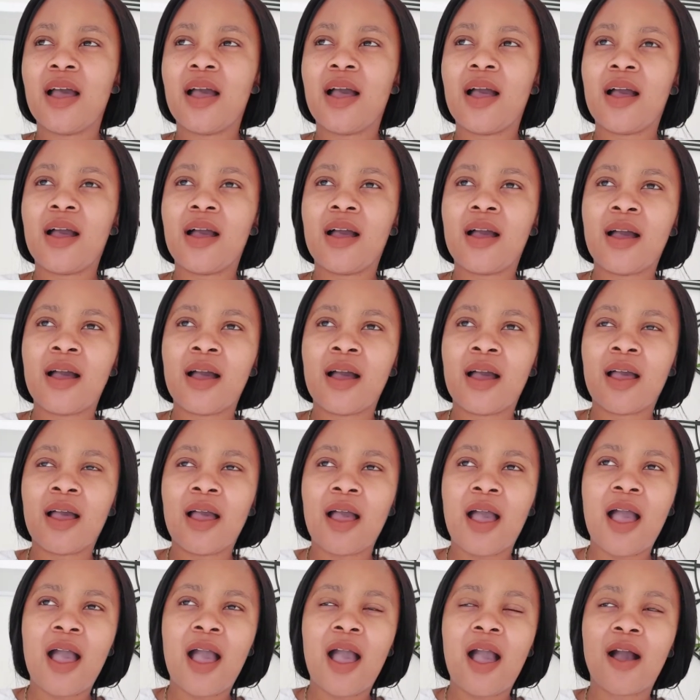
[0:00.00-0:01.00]

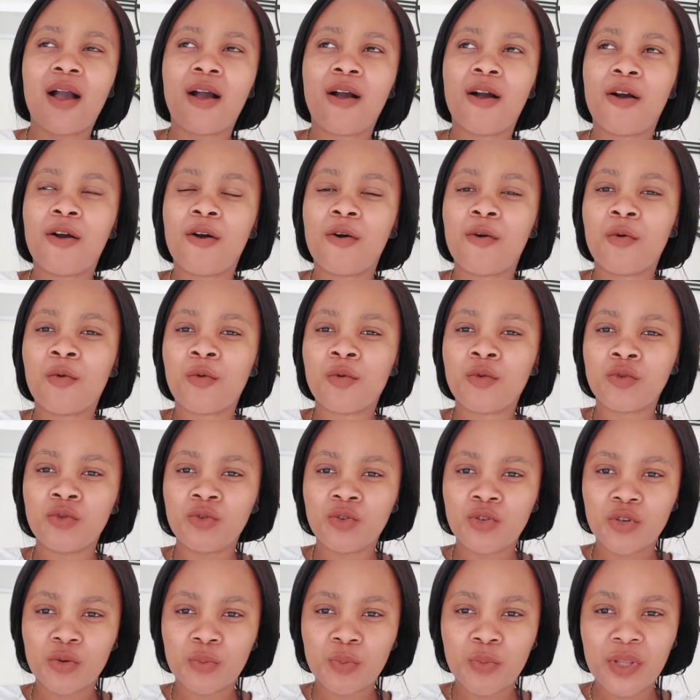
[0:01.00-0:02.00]
how you
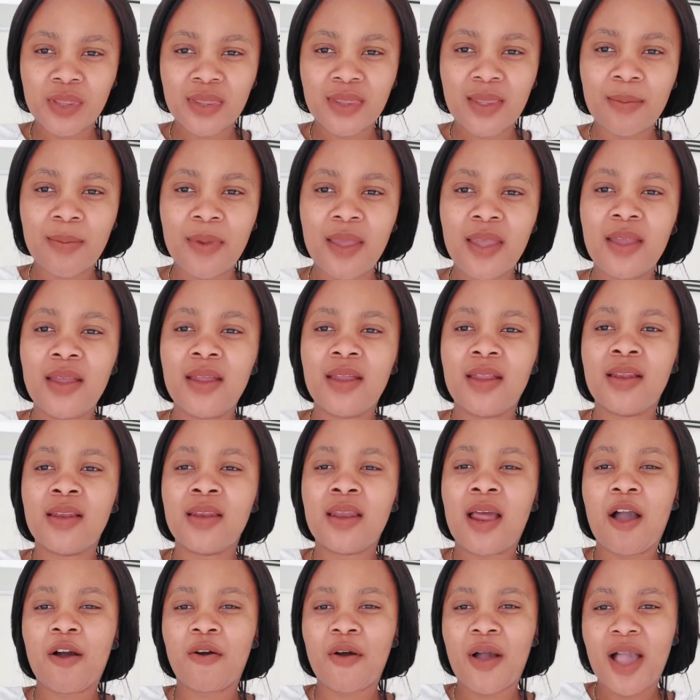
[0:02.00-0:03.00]
should put them
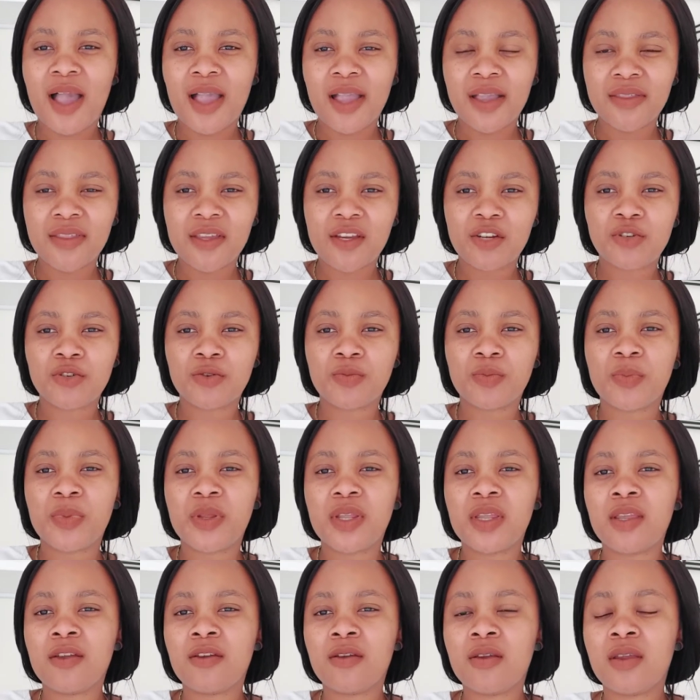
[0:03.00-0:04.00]
in, how high they should
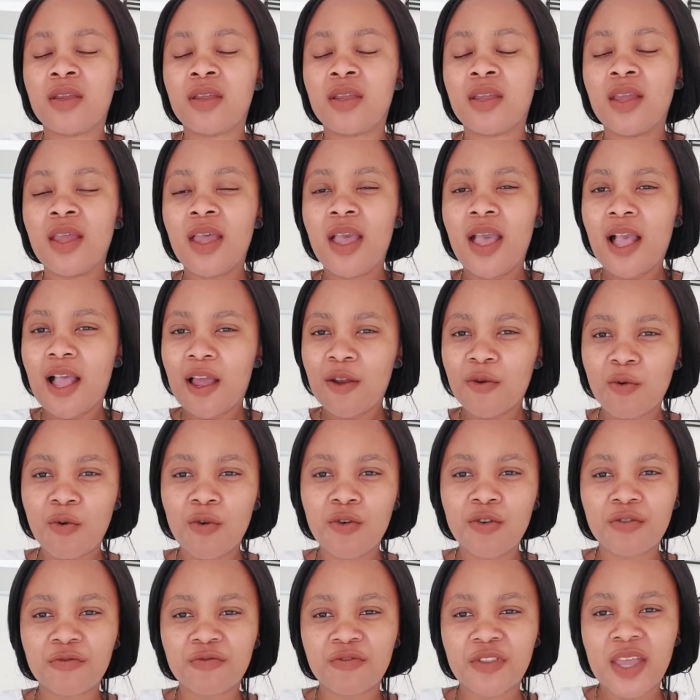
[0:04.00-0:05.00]
be, and
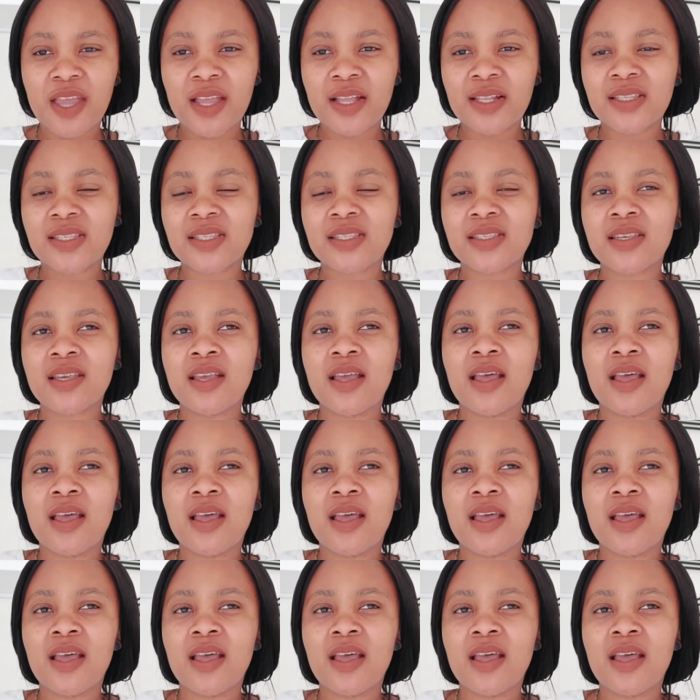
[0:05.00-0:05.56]
all of that.